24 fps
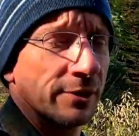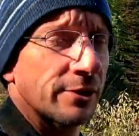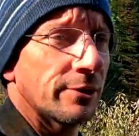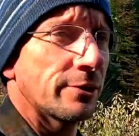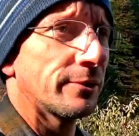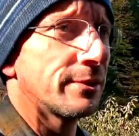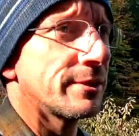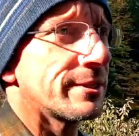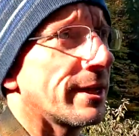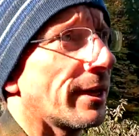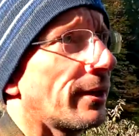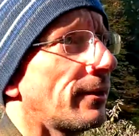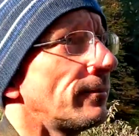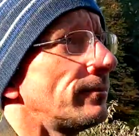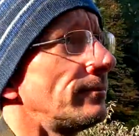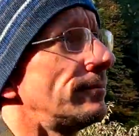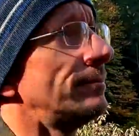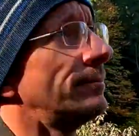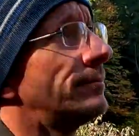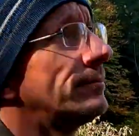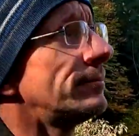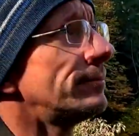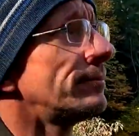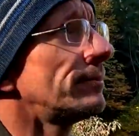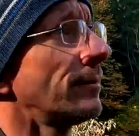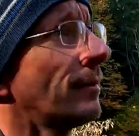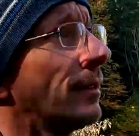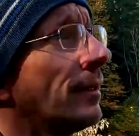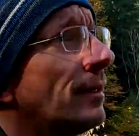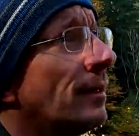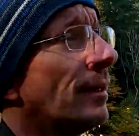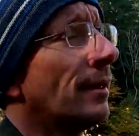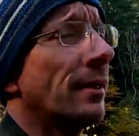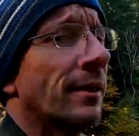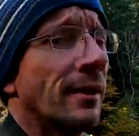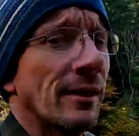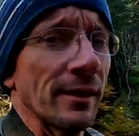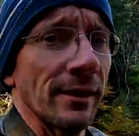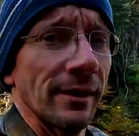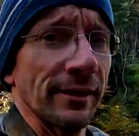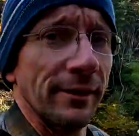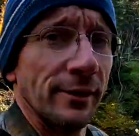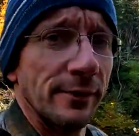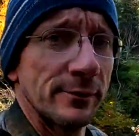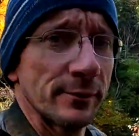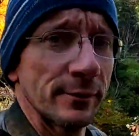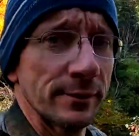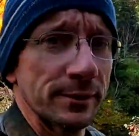turns out
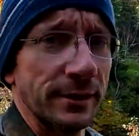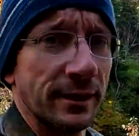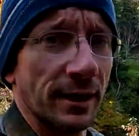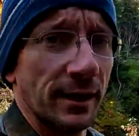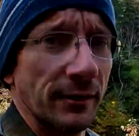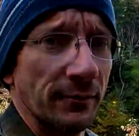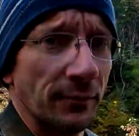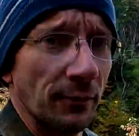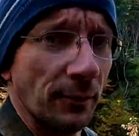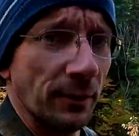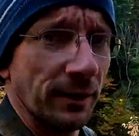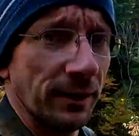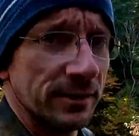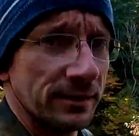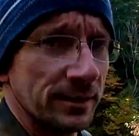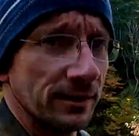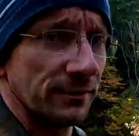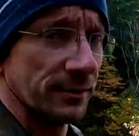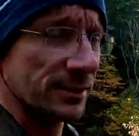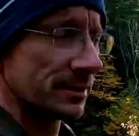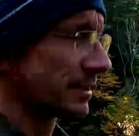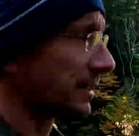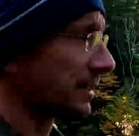this was kind of a waste of a